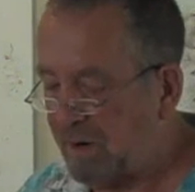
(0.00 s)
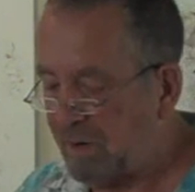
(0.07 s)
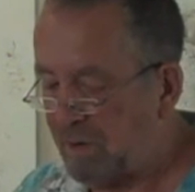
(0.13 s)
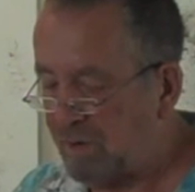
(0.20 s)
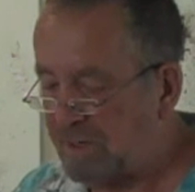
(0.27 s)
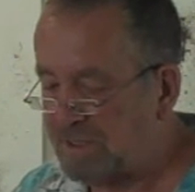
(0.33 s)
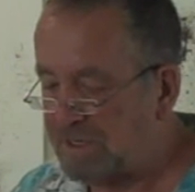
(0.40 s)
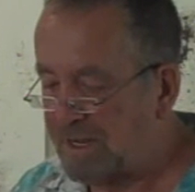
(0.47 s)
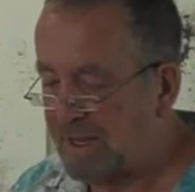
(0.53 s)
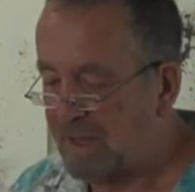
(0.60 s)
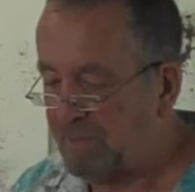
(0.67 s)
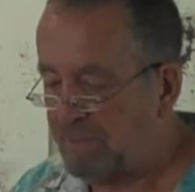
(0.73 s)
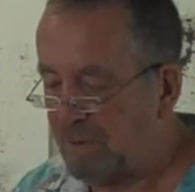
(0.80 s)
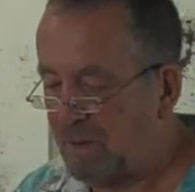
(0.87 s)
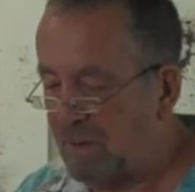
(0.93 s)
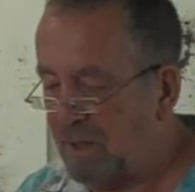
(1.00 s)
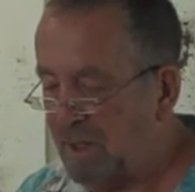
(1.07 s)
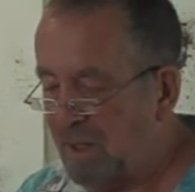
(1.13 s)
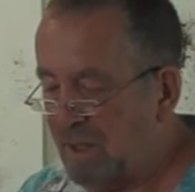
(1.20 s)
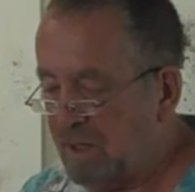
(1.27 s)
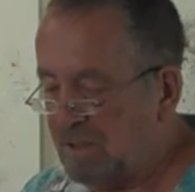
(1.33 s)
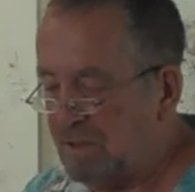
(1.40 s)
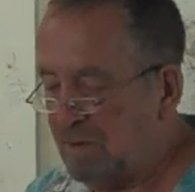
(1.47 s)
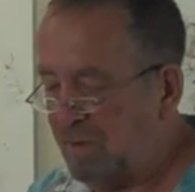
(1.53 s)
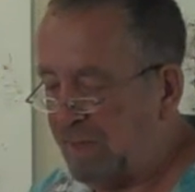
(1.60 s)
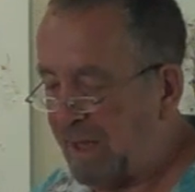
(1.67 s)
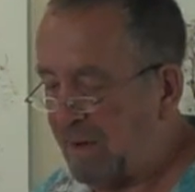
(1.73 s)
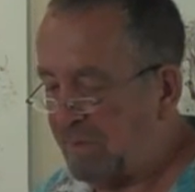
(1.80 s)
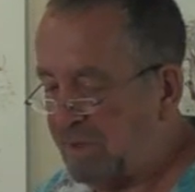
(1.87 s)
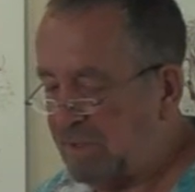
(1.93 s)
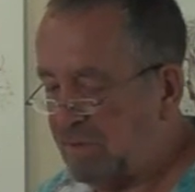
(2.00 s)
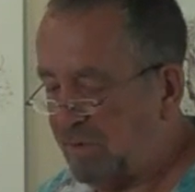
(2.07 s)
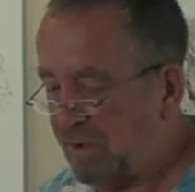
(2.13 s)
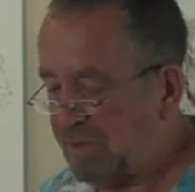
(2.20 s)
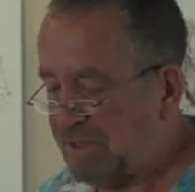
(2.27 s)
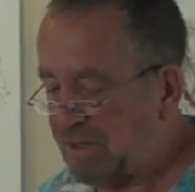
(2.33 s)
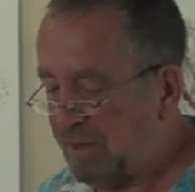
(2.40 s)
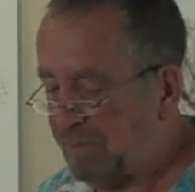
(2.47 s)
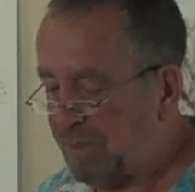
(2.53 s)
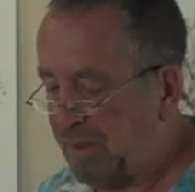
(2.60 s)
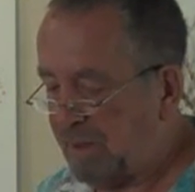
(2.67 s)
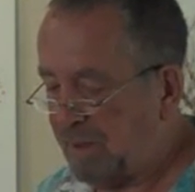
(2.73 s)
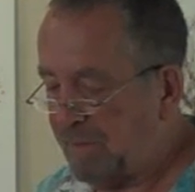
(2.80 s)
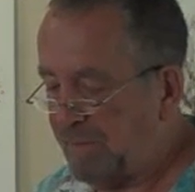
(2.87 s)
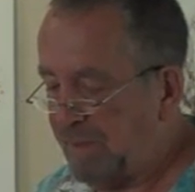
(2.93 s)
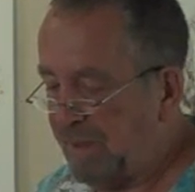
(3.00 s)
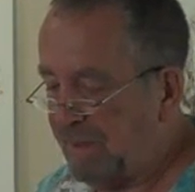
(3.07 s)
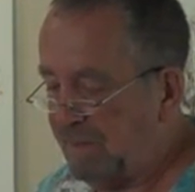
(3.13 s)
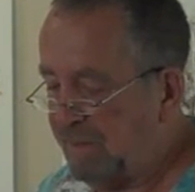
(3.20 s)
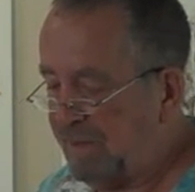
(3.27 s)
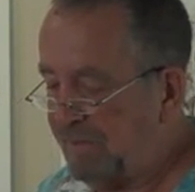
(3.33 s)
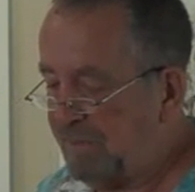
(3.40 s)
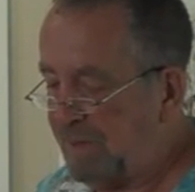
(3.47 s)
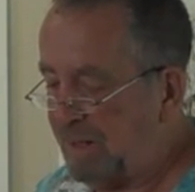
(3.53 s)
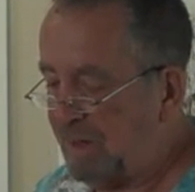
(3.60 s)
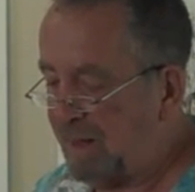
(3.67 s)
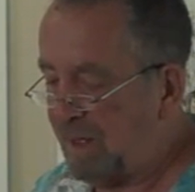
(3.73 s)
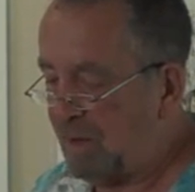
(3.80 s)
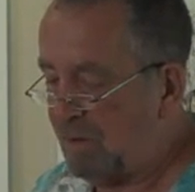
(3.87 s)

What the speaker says: Johnny's mouth. Does it really let you see the?